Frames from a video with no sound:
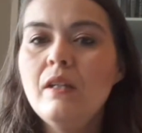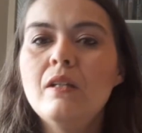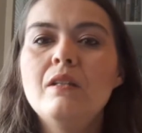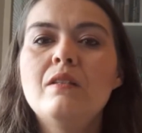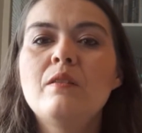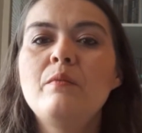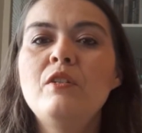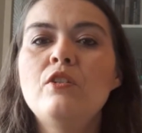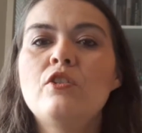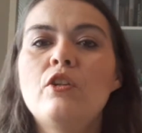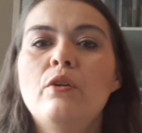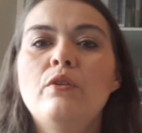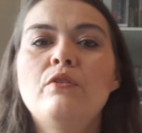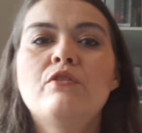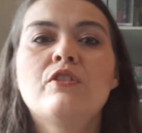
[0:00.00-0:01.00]
So let me show
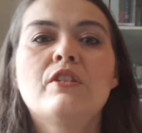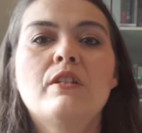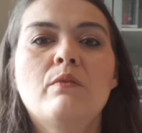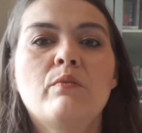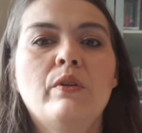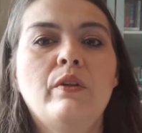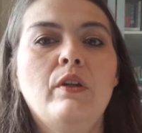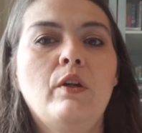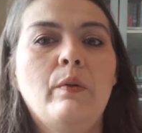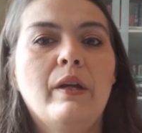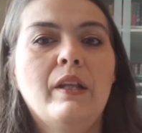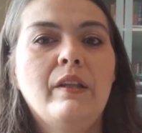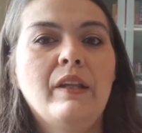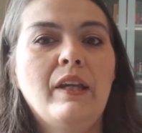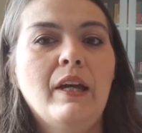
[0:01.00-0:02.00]
you just really
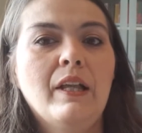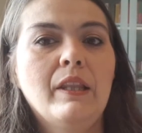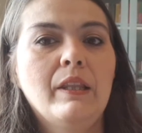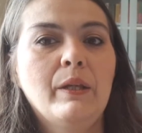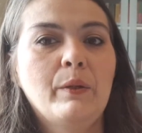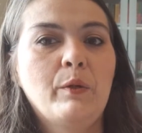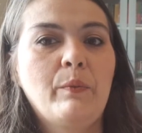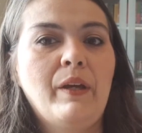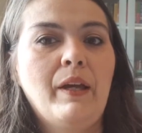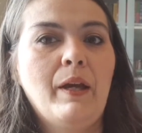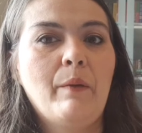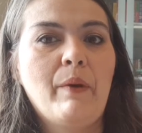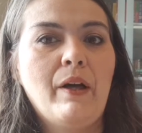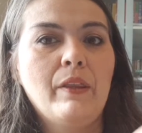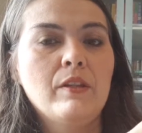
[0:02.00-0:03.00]
quickly a little bit
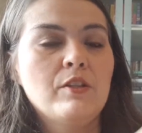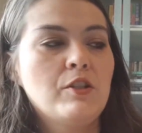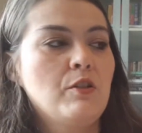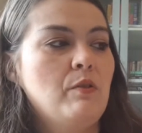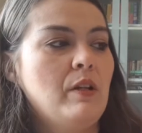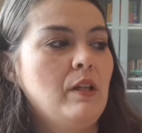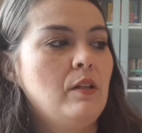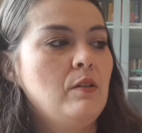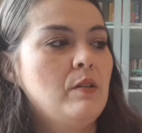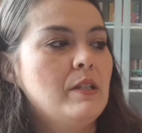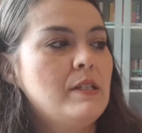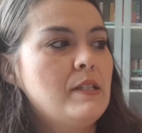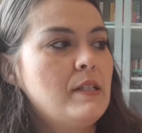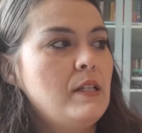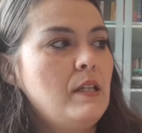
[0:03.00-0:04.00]
about this unit. You
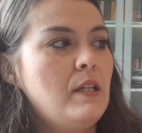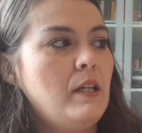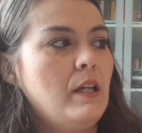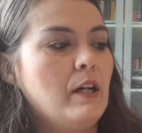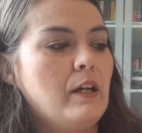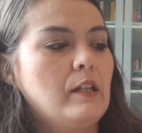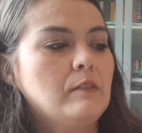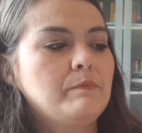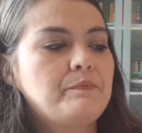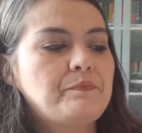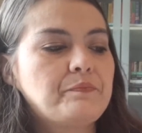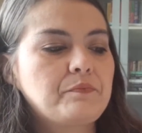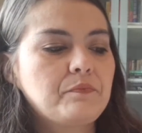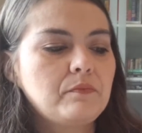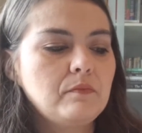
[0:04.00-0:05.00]
can see here
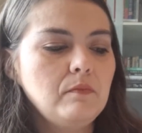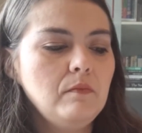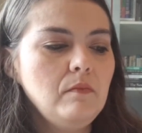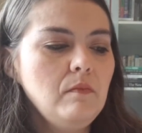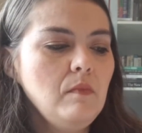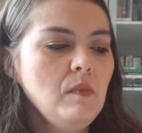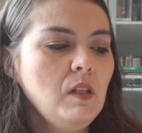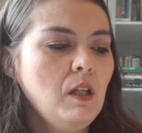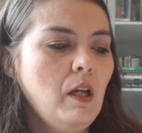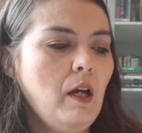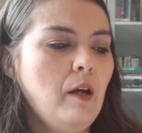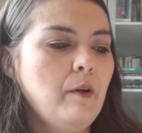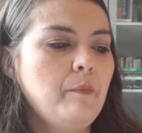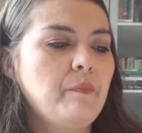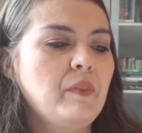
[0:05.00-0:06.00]

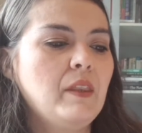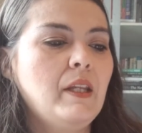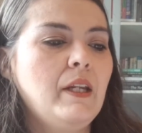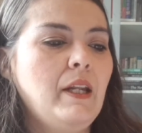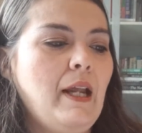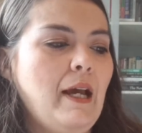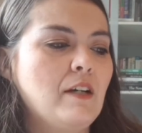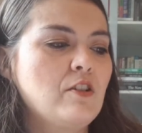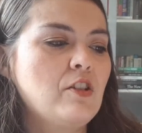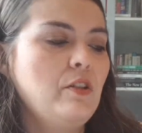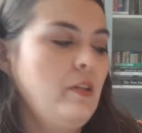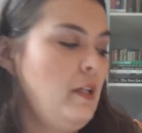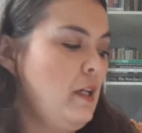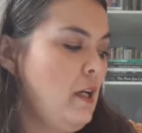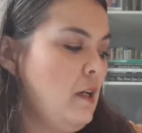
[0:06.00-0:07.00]
that it
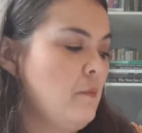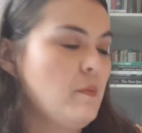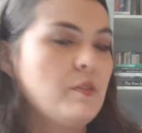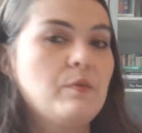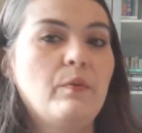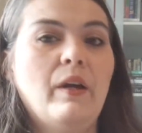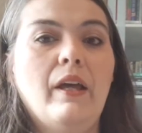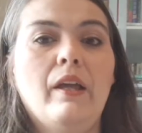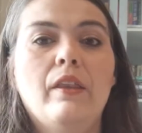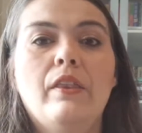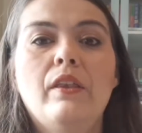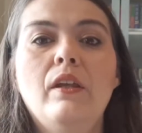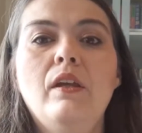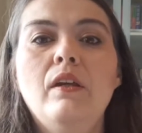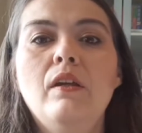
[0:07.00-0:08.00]
actually comes
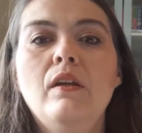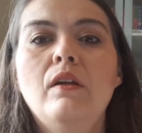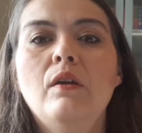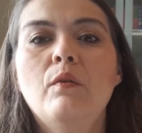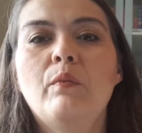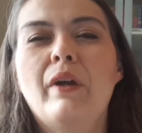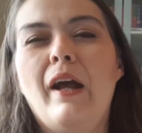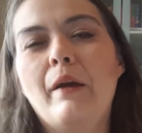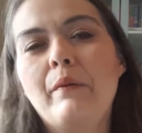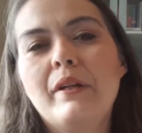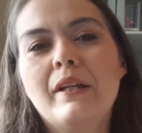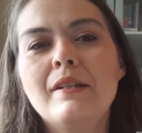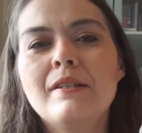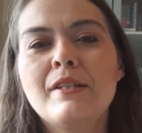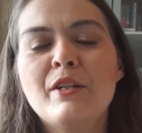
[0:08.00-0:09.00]
with what I would
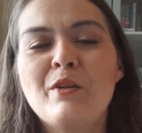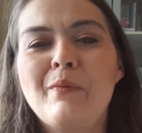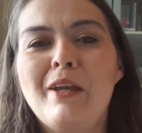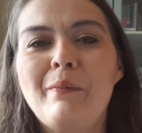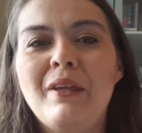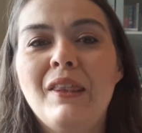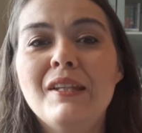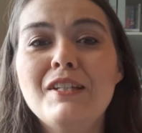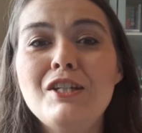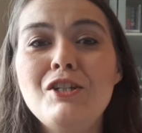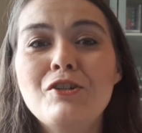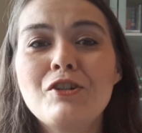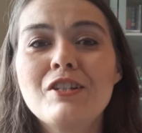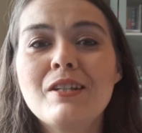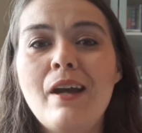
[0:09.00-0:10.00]
consider maybe the
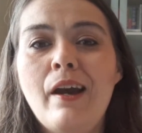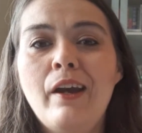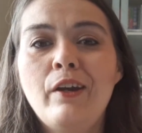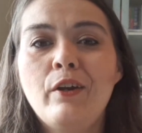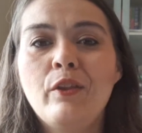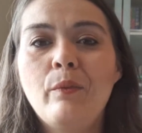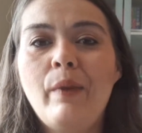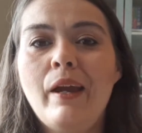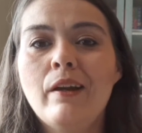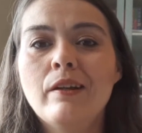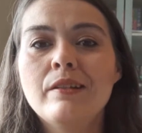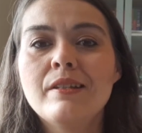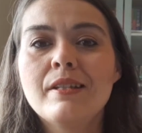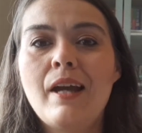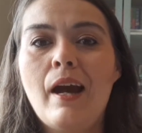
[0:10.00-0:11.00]
teacher's guide or the
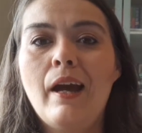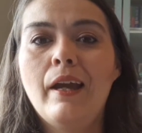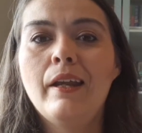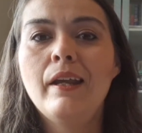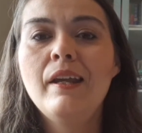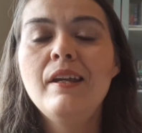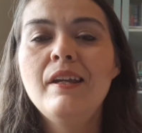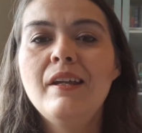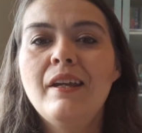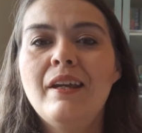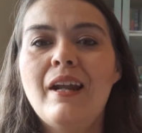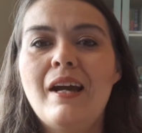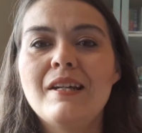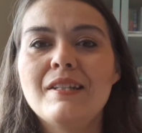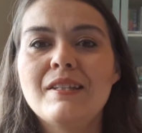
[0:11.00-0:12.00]
parent's guide.
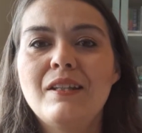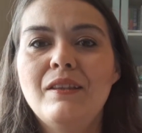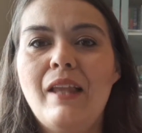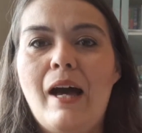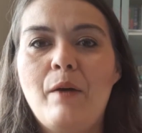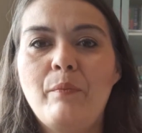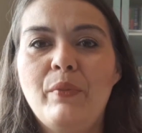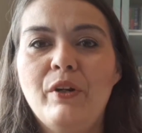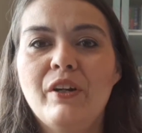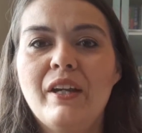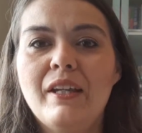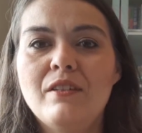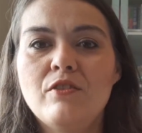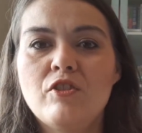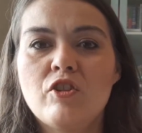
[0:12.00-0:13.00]
It has lap book
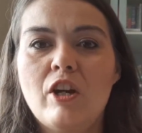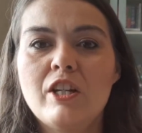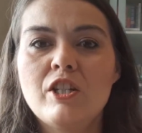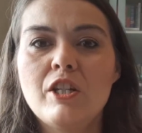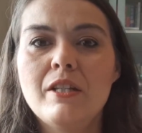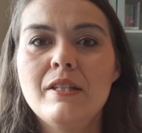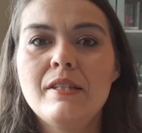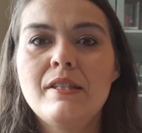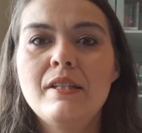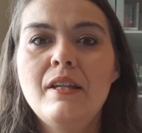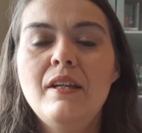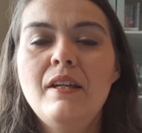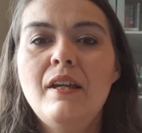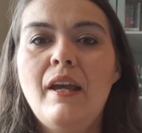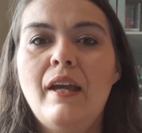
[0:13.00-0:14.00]
instructions.
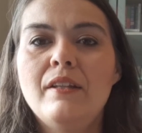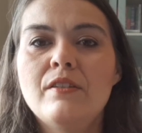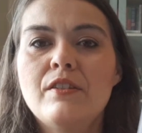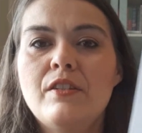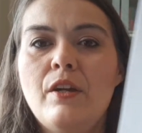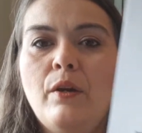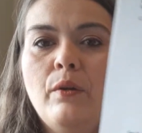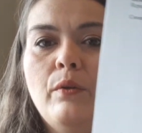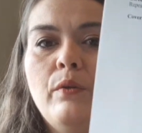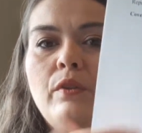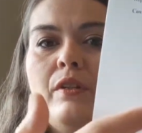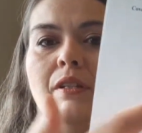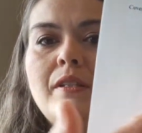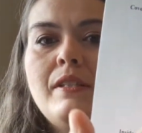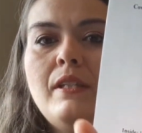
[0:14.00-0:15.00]
And so you
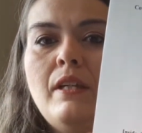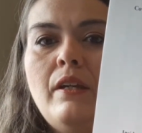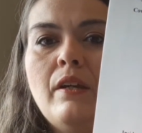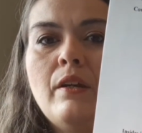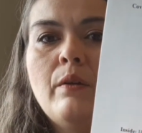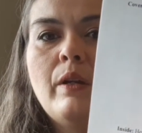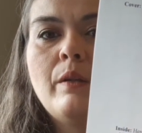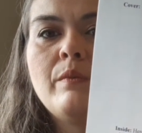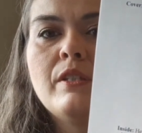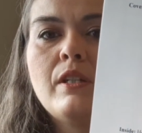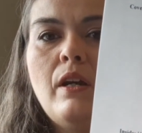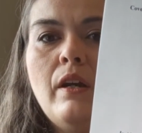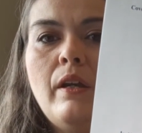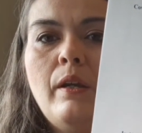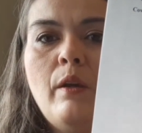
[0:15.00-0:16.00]
can see here what I was
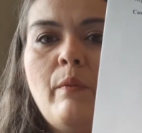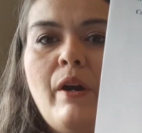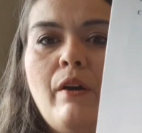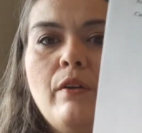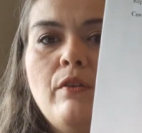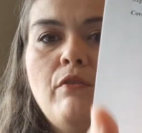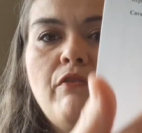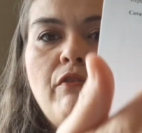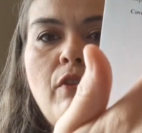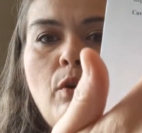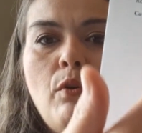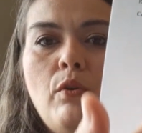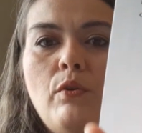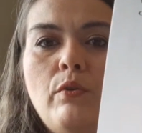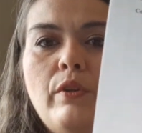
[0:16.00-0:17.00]
talking about. You
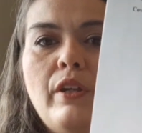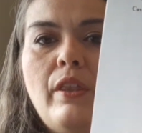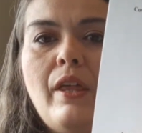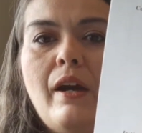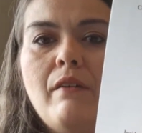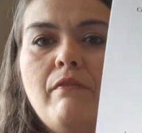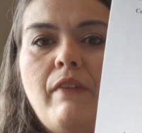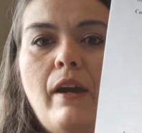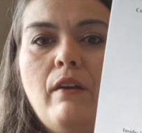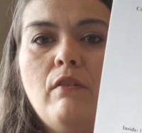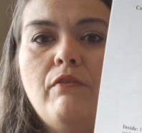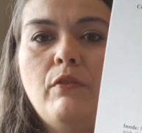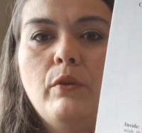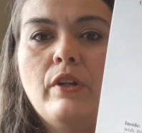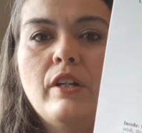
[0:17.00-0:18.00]
fold that file
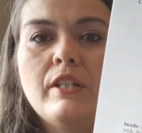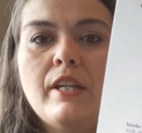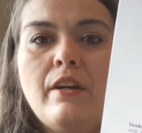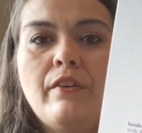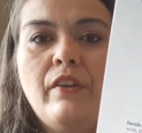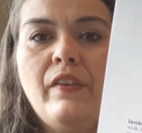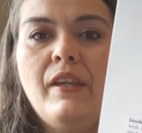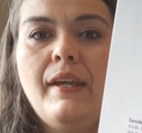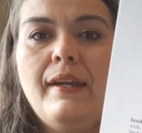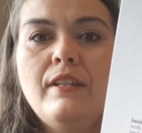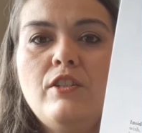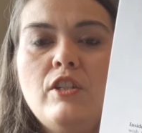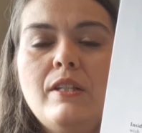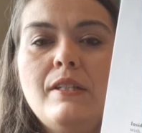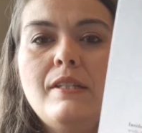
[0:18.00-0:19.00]
folder down on the
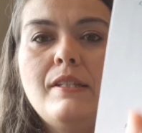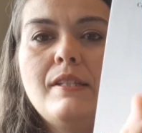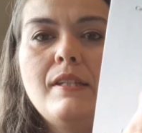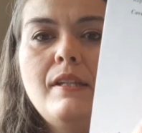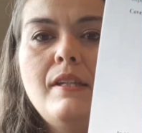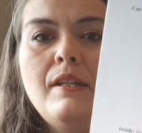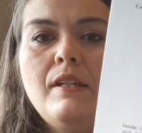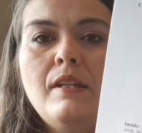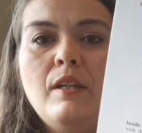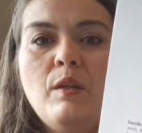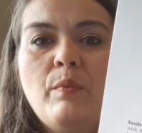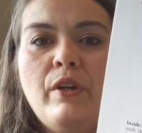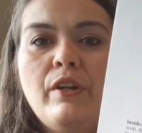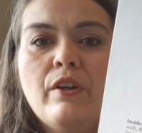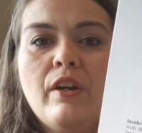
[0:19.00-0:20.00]
edges, you
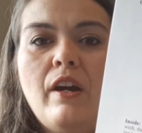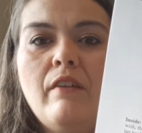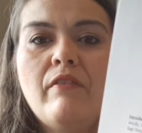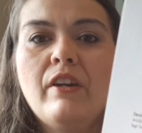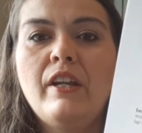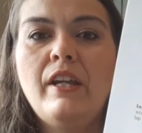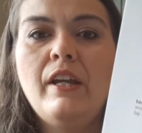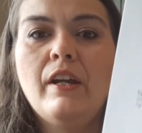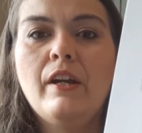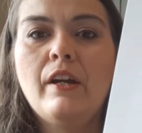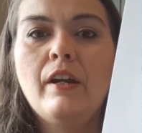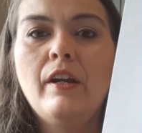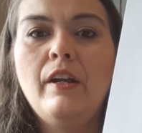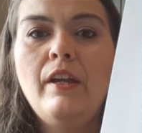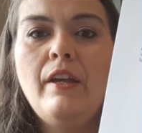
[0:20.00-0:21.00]
put your cover
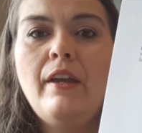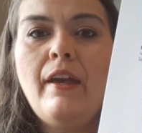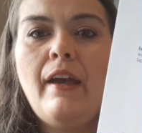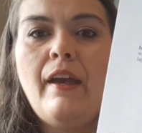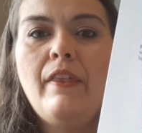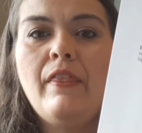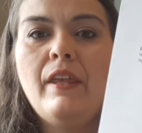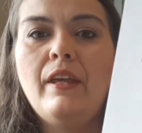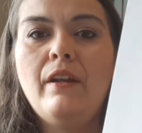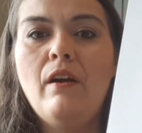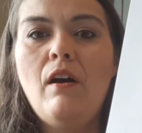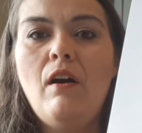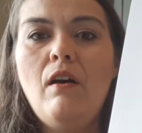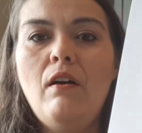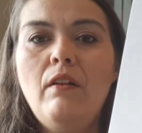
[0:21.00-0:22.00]
here, and then
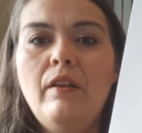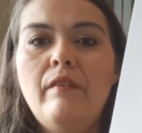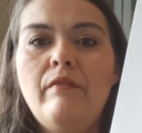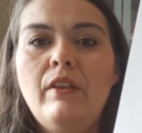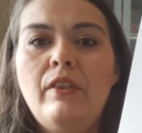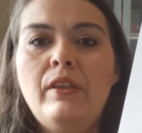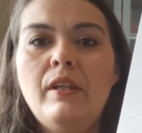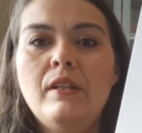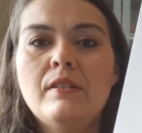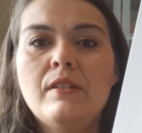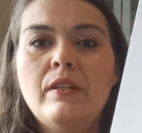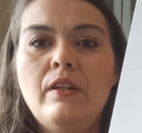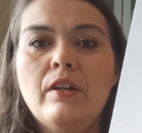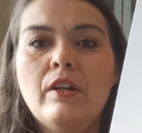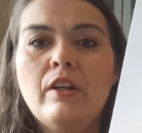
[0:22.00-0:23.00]
all of the things
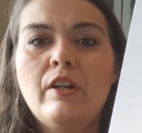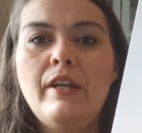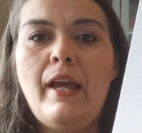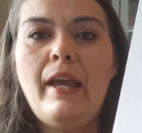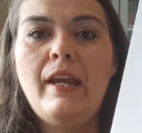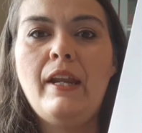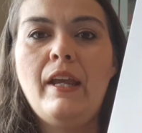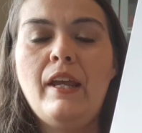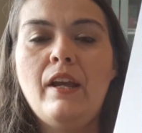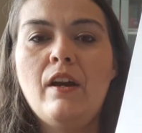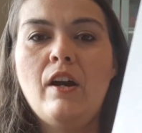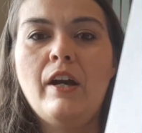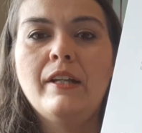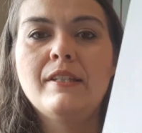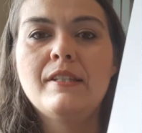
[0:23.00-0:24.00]
that you're creating
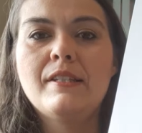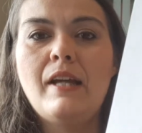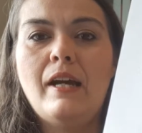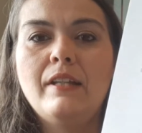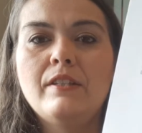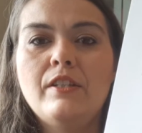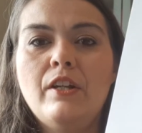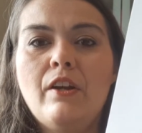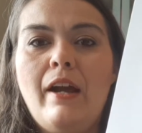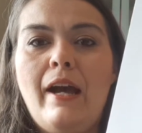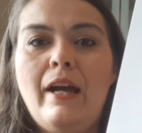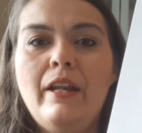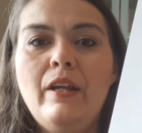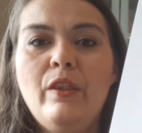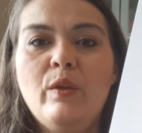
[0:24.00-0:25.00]
are inside. So you're
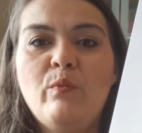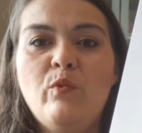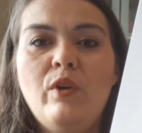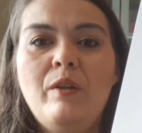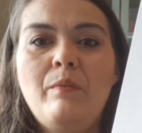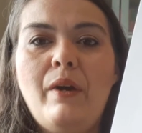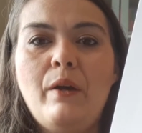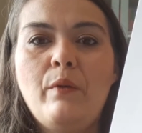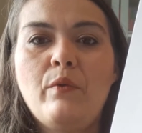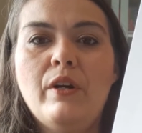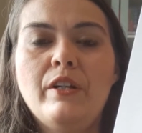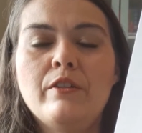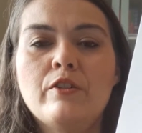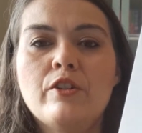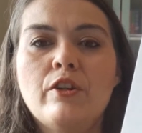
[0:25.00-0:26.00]
adding them one by
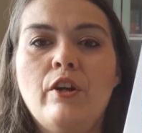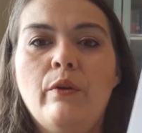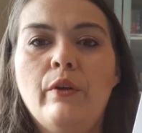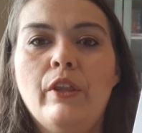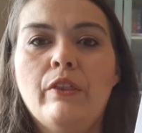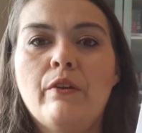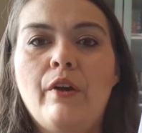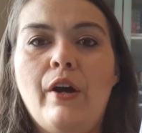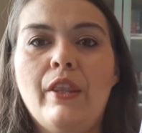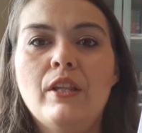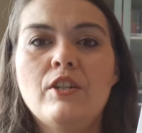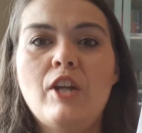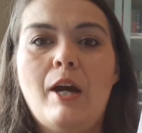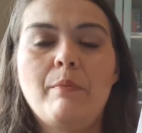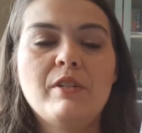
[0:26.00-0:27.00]
one as you're going throughout the
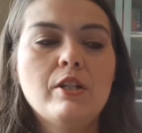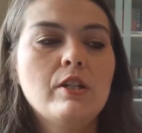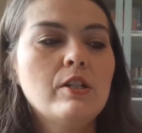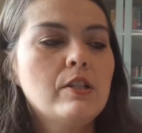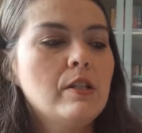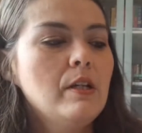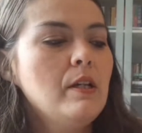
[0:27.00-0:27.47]
chapters.